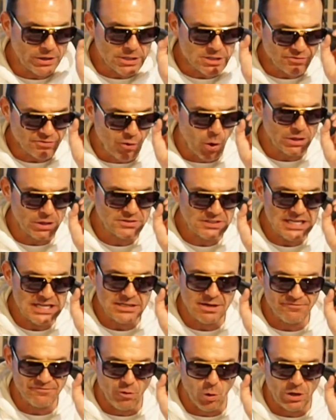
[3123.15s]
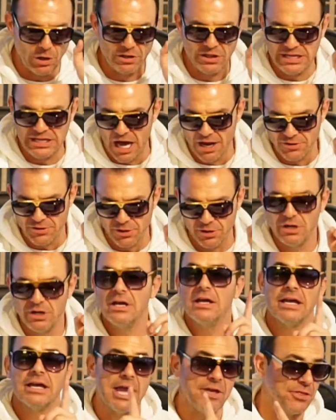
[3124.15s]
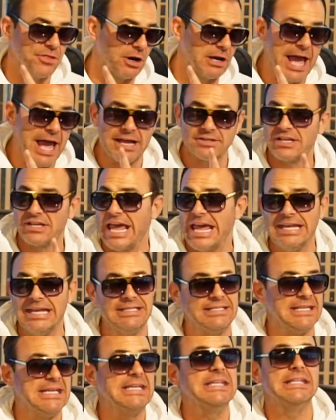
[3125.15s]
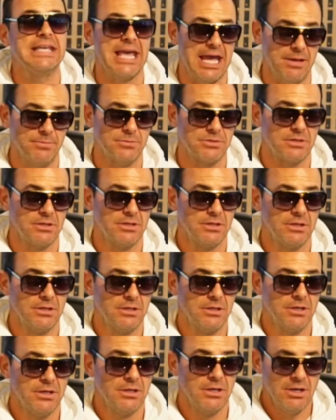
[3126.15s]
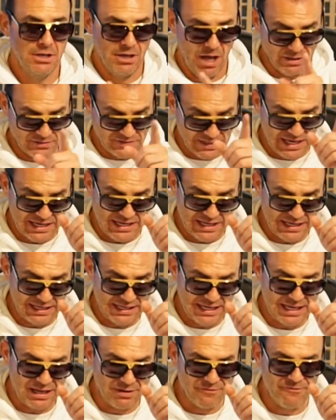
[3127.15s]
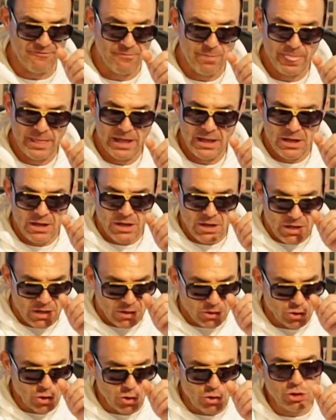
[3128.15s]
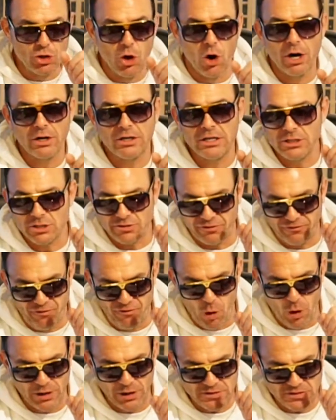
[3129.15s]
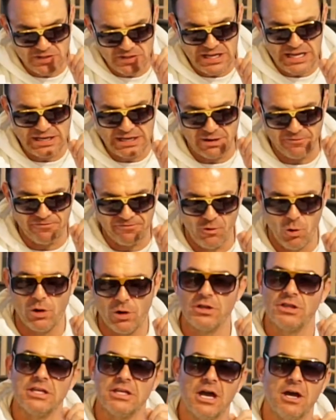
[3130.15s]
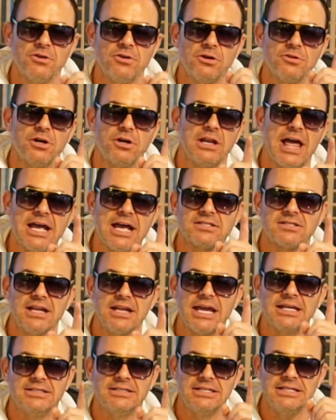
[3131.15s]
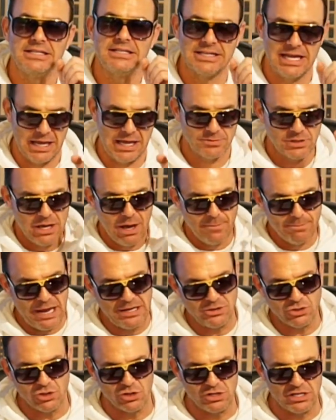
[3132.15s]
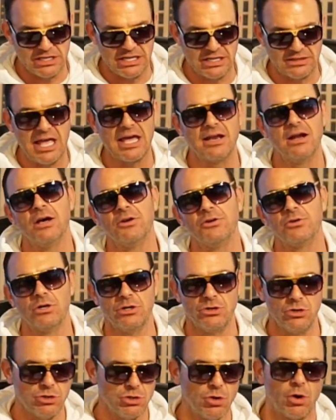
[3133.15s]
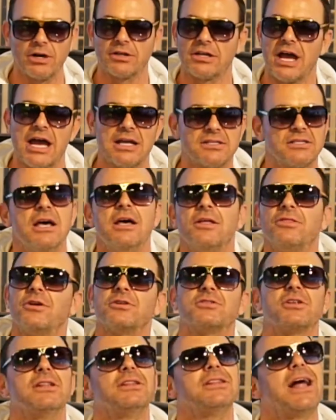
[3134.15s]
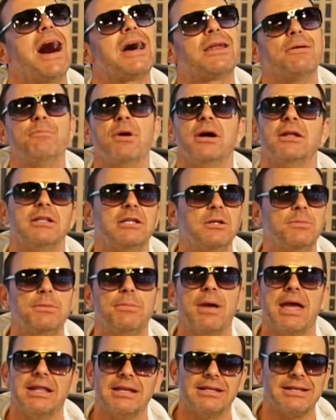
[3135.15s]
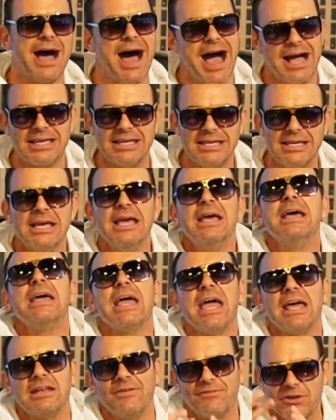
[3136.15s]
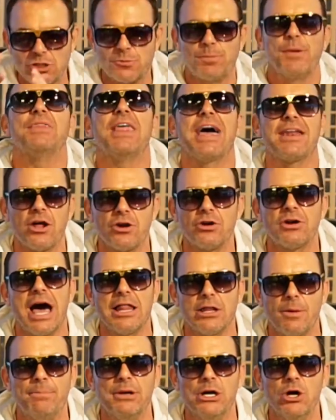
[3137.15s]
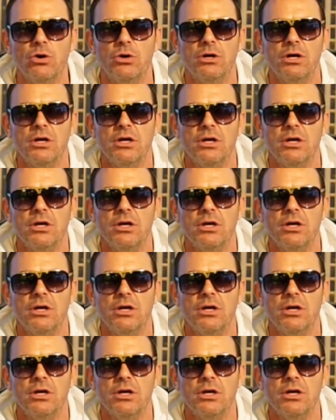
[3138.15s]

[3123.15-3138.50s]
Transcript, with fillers: is 14 and 4 to the under in their last 18 games. That's huge. I'll tell you it again. That's huge, guys. New York is 14 and 4 to the under in their last 19 games. Make sure you get that under in New York, guys. There's a lot of money to be made in hockey. And if you spend that $100 bill,